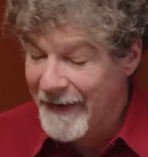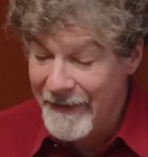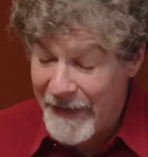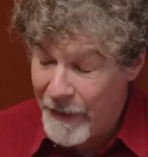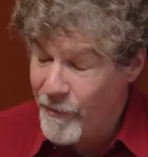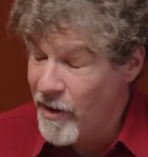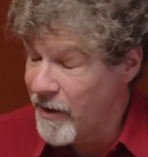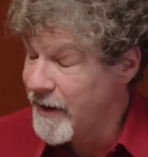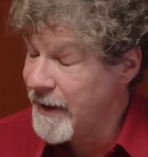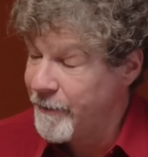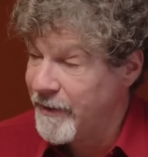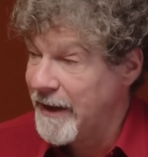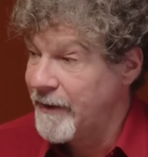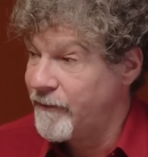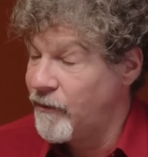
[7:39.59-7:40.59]
And the
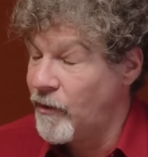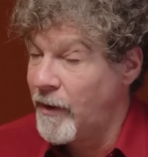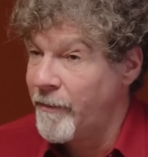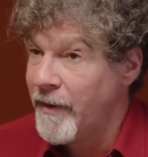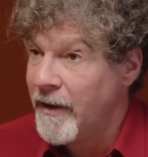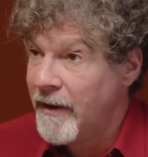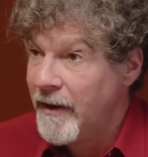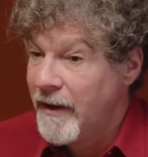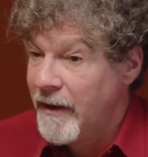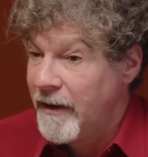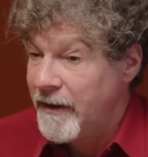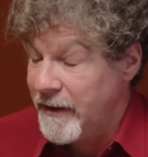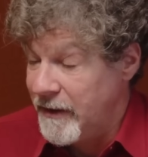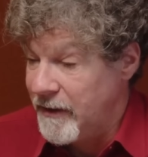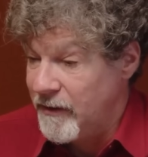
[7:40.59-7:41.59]
mRNA platform
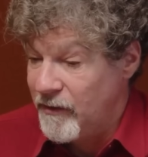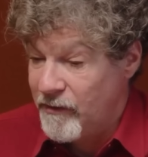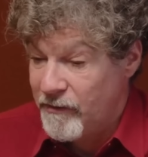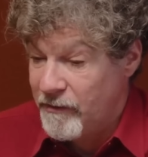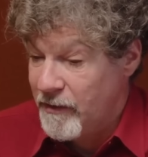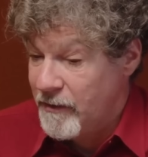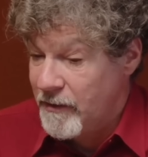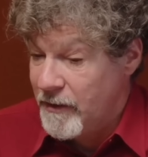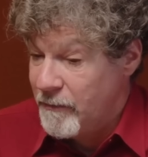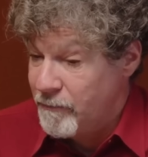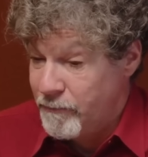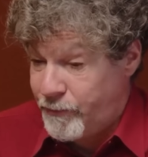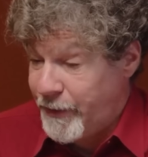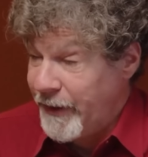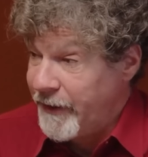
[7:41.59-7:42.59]
is
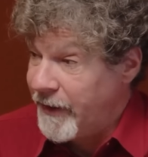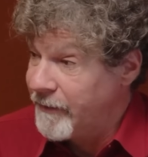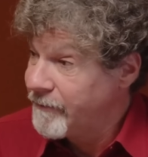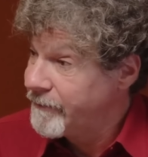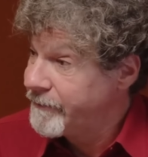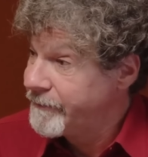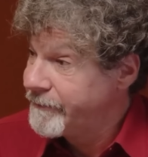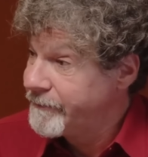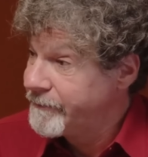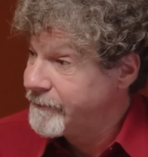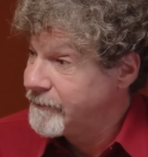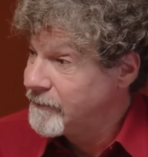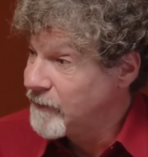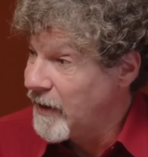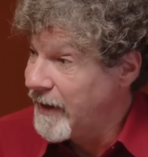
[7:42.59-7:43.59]
brilliant,
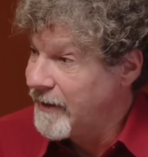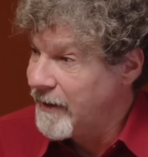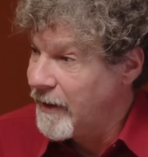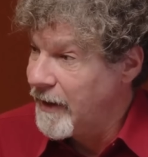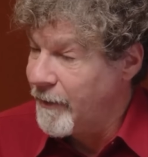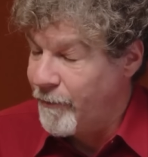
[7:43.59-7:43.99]
right?